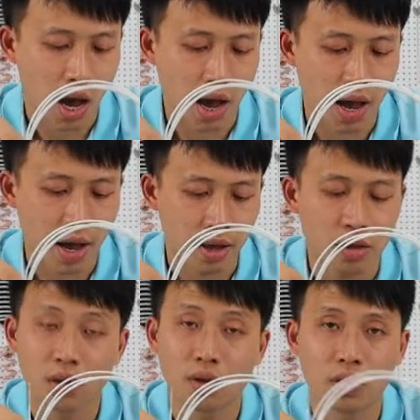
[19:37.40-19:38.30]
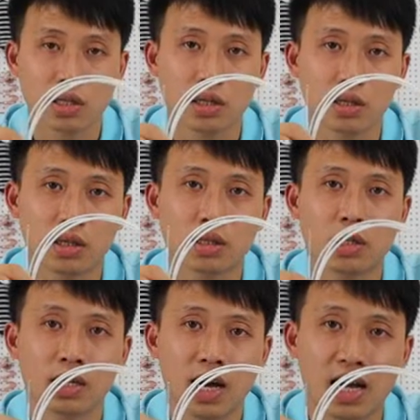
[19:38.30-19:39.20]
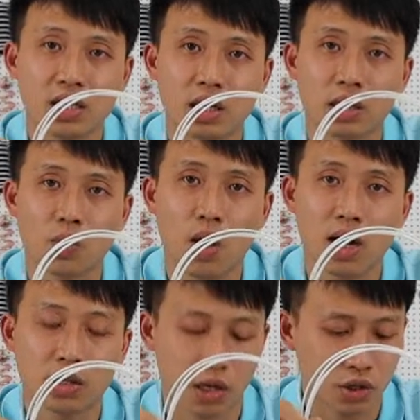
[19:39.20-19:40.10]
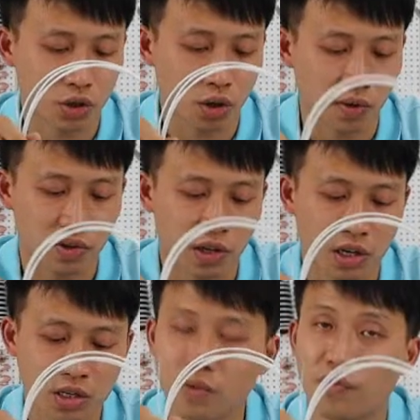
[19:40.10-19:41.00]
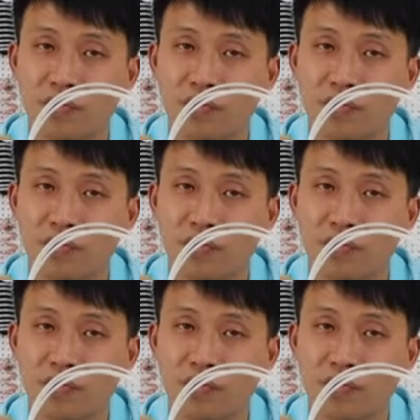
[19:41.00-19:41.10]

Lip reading: And the last advantage of this